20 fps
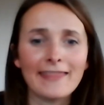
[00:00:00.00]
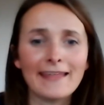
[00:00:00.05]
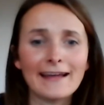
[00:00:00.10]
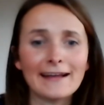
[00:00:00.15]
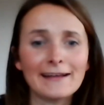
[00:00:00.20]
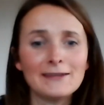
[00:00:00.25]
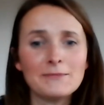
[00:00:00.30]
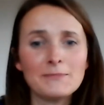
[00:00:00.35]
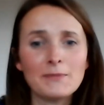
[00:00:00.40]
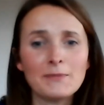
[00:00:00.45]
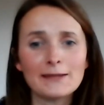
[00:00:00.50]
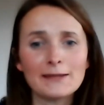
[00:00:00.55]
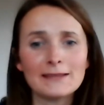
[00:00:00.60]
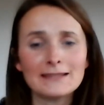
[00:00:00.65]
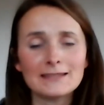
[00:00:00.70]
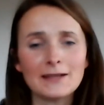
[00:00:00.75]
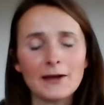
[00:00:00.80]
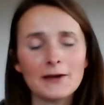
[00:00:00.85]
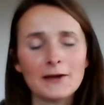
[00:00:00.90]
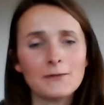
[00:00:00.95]
thank you both
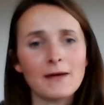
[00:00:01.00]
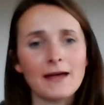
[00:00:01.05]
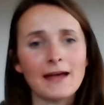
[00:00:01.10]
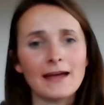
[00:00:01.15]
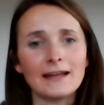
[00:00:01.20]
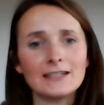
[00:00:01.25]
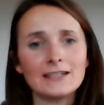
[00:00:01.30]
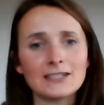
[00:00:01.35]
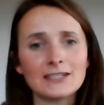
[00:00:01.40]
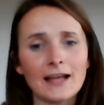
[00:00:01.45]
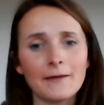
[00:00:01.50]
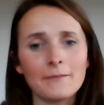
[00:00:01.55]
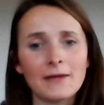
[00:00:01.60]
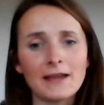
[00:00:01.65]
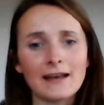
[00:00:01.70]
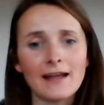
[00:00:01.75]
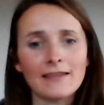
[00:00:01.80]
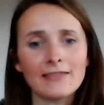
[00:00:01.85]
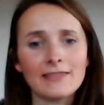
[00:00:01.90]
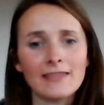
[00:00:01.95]
so much. I
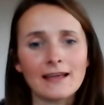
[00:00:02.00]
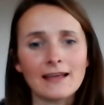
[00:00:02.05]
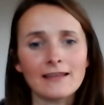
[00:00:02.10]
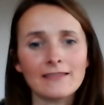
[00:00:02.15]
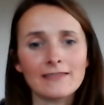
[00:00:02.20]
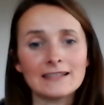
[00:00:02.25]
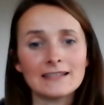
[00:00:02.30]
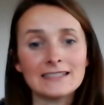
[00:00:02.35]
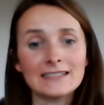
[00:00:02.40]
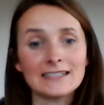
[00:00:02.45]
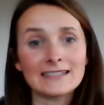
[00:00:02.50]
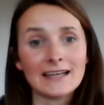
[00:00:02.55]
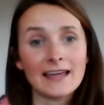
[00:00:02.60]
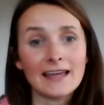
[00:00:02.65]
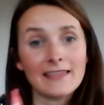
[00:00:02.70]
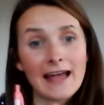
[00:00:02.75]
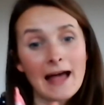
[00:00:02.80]
mean, I think this is uh,